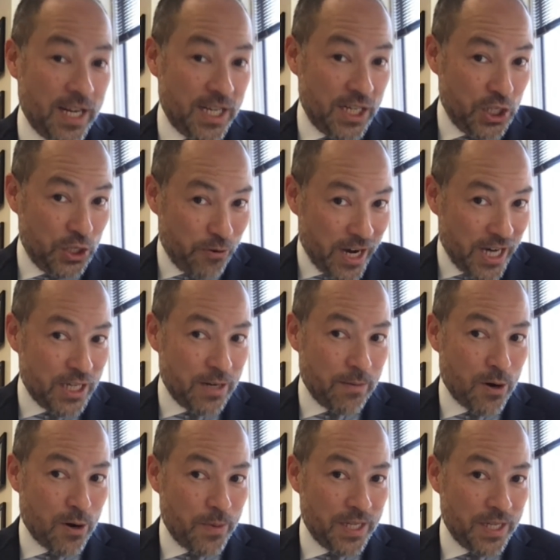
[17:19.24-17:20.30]

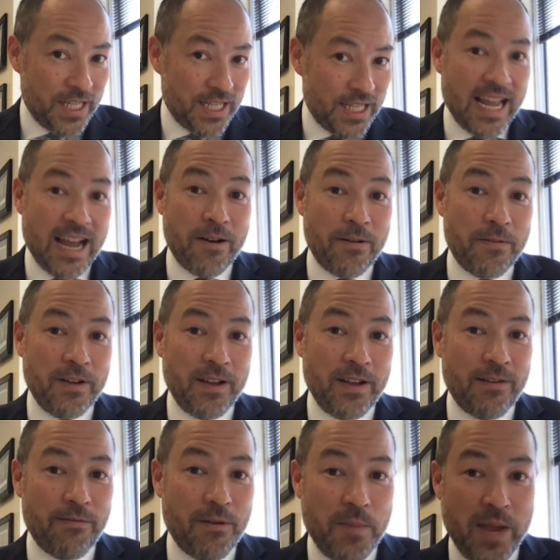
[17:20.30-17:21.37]
registration purposes. Now,
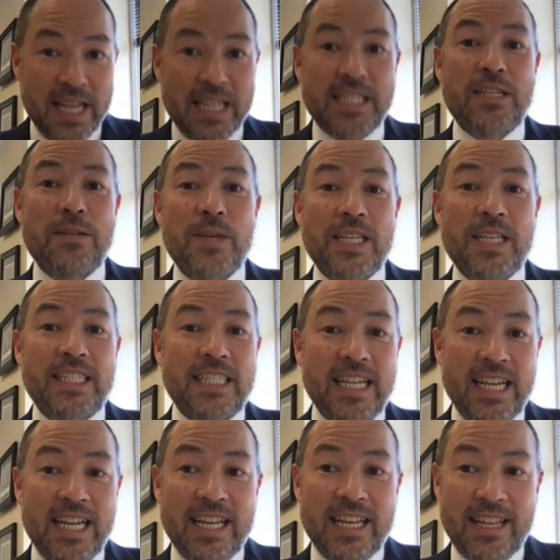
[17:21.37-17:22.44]
it remains to be
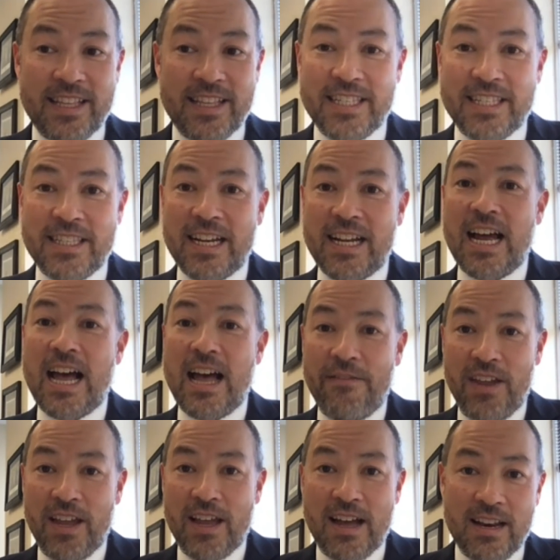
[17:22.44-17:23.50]
seen, and this is the
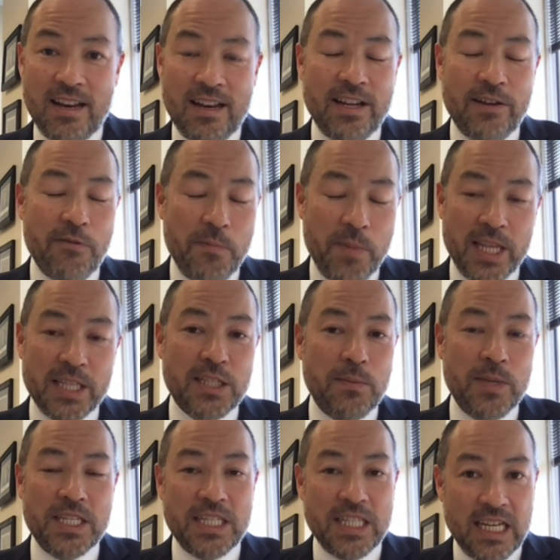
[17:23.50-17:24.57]
caveat, it remains
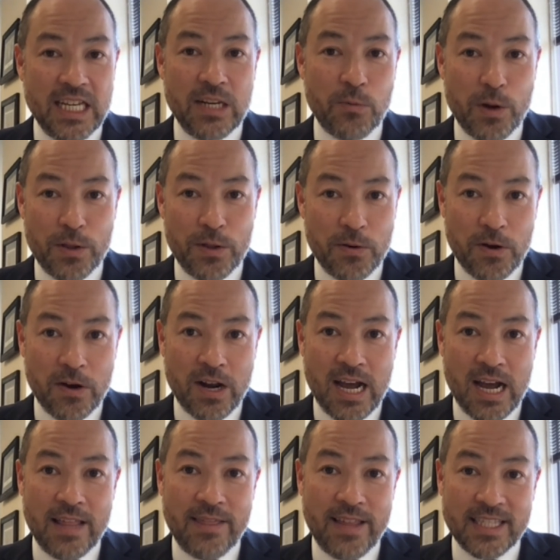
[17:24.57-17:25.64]
to be seen whether or
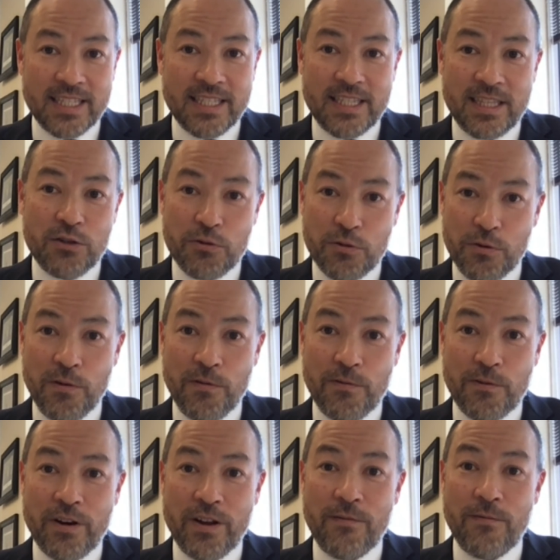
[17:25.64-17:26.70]
not that's true
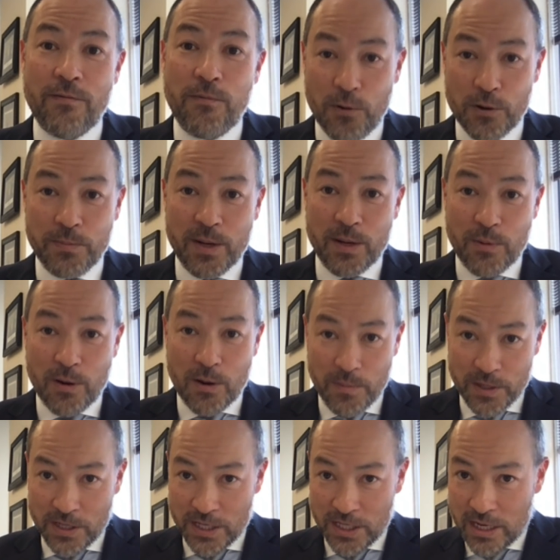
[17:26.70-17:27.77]
for enforcement
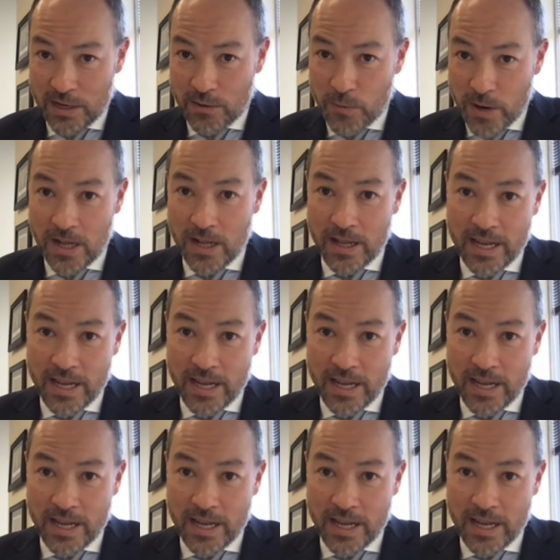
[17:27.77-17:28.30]
purposes as